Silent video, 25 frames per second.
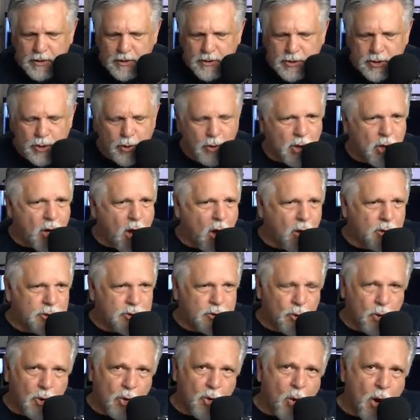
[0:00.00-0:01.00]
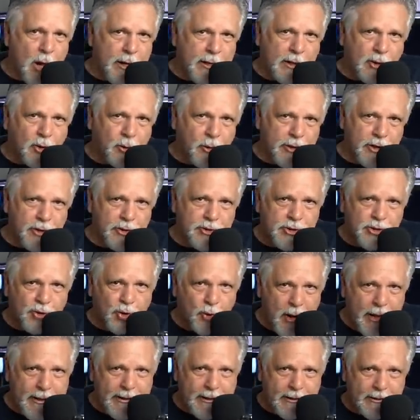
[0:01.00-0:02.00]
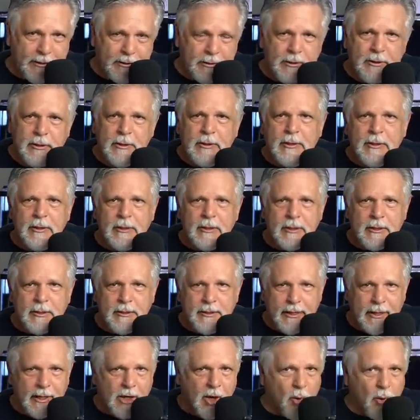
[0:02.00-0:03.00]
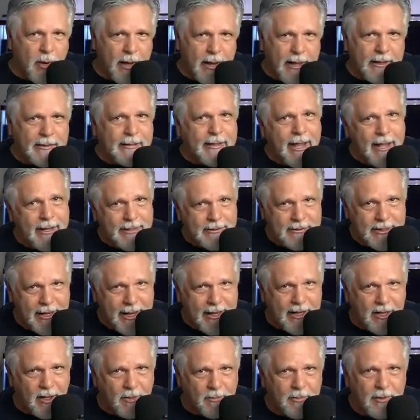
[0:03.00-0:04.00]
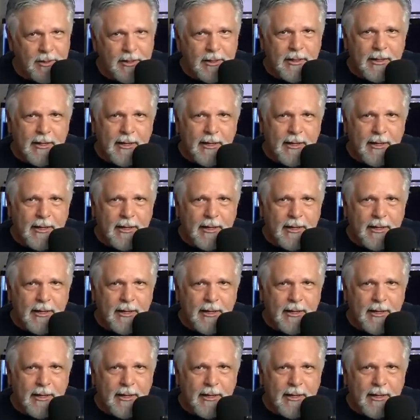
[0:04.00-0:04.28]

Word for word: to aquatic critters' credit, they go ahead and take them.